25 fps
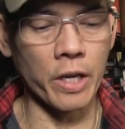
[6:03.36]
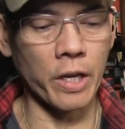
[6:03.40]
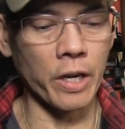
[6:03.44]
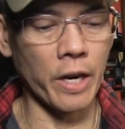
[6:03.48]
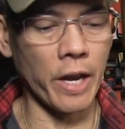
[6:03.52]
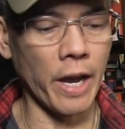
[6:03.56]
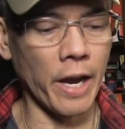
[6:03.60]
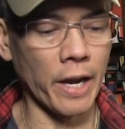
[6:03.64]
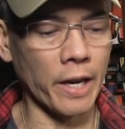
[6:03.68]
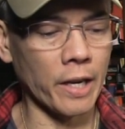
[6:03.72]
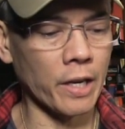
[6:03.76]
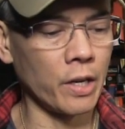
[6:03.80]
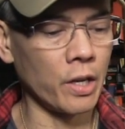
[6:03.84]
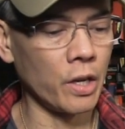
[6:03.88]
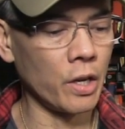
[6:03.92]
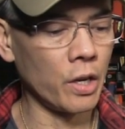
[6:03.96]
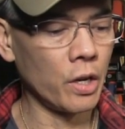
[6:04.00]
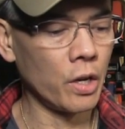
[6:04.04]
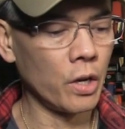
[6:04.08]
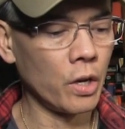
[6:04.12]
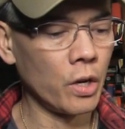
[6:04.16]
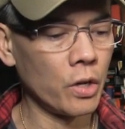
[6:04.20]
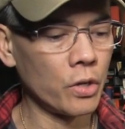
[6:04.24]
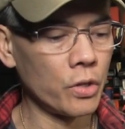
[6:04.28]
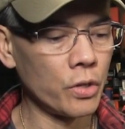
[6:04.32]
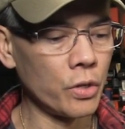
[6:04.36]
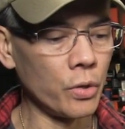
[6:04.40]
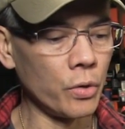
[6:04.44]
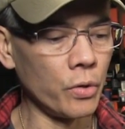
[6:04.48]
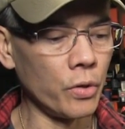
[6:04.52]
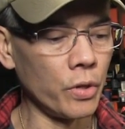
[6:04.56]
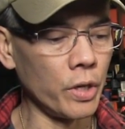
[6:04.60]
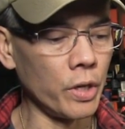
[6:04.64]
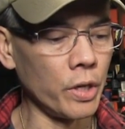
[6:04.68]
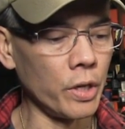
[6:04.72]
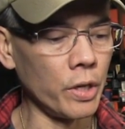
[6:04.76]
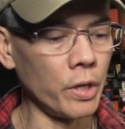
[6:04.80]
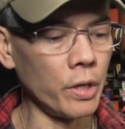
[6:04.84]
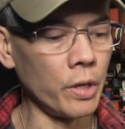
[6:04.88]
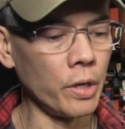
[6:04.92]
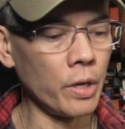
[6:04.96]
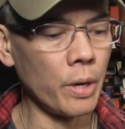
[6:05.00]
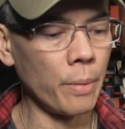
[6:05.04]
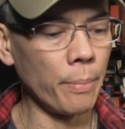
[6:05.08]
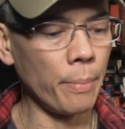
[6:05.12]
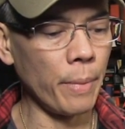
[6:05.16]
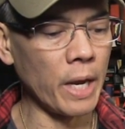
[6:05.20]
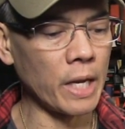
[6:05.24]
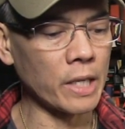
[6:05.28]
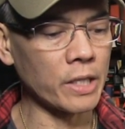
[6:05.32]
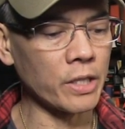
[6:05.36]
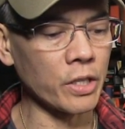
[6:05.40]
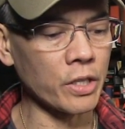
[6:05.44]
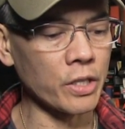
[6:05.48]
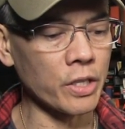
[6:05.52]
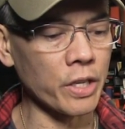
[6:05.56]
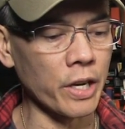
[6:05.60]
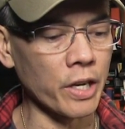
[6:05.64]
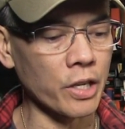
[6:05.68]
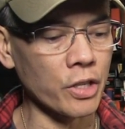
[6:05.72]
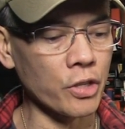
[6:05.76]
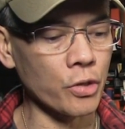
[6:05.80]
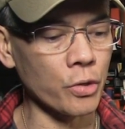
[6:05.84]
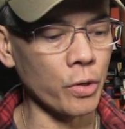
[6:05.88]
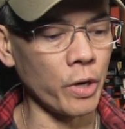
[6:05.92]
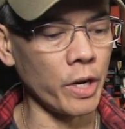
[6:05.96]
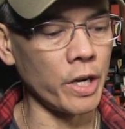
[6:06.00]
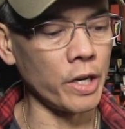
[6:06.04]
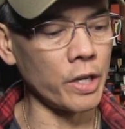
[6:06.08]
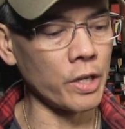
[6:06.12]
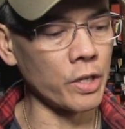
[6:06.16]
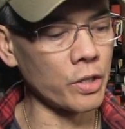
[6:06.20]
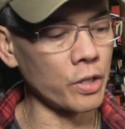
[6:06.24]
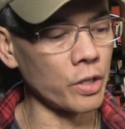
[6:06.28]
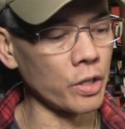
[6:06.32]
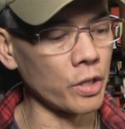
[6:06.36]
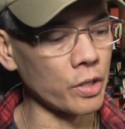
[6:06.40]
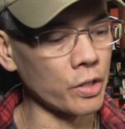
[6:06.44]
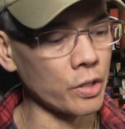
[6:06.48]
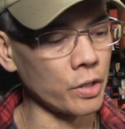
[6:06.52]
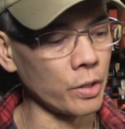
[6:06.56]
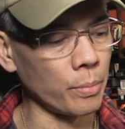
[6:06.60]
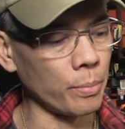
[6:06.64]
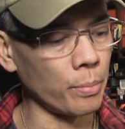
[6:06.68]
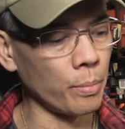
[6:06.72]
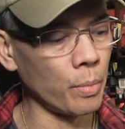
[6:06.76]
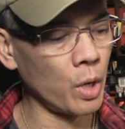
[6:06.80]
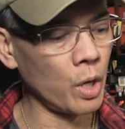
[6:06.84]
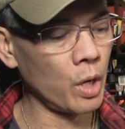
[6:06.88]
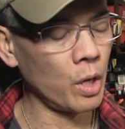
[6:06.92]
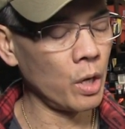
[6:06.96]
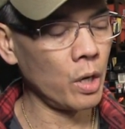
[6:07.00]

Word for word: connect to the Mantis X training system.